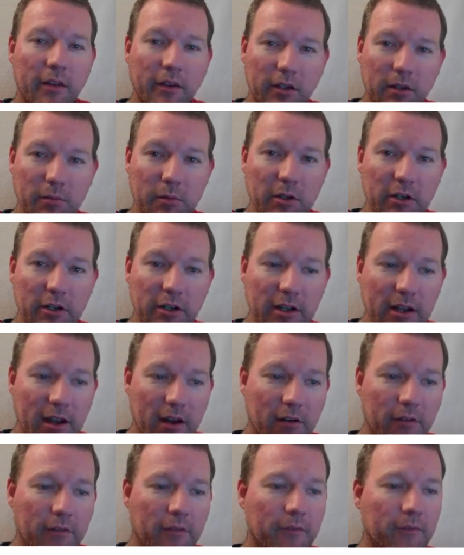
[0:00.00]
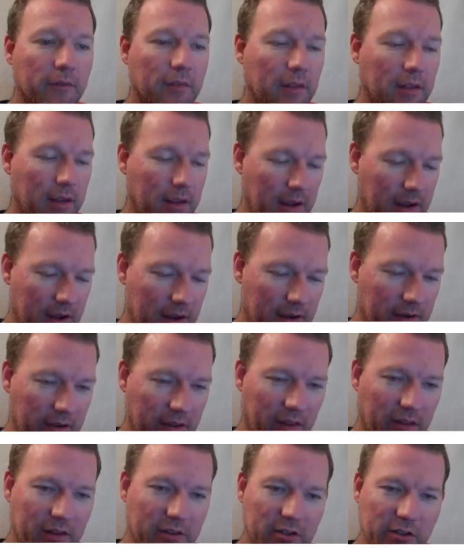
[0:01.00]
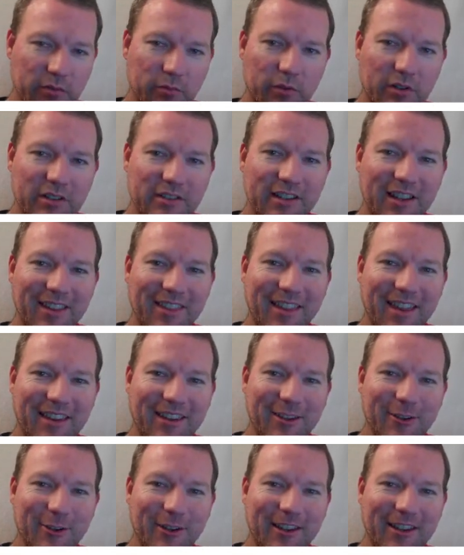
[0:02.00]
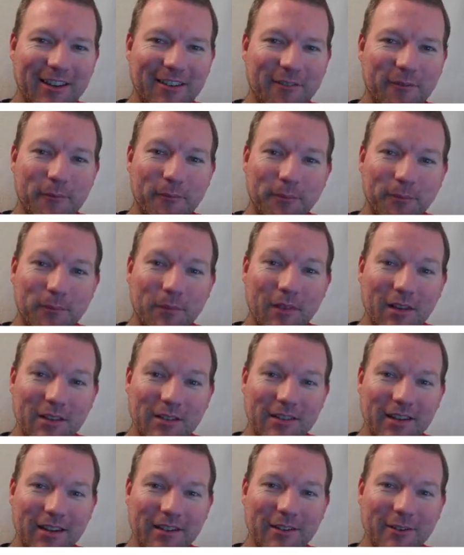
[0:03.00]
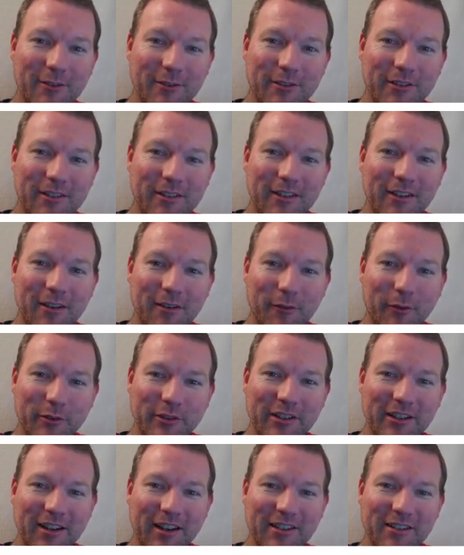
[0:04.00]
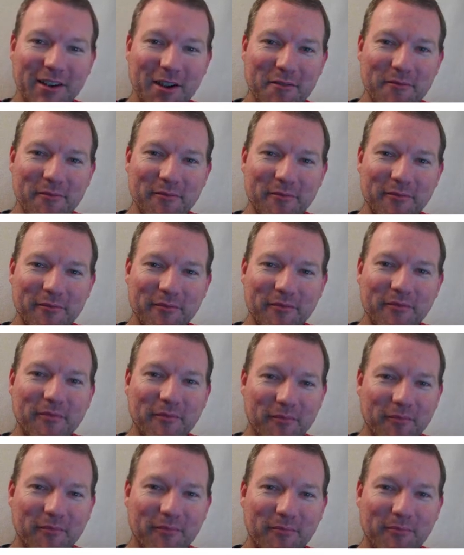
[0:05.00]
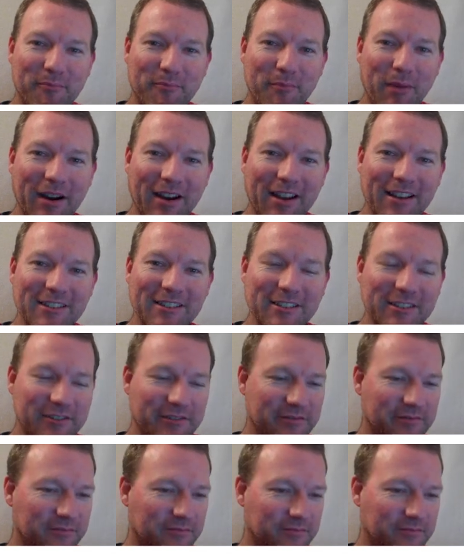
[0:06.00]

the community out, and just want to say thank you again. Stay tuned. We'll see you next time. Bye guys.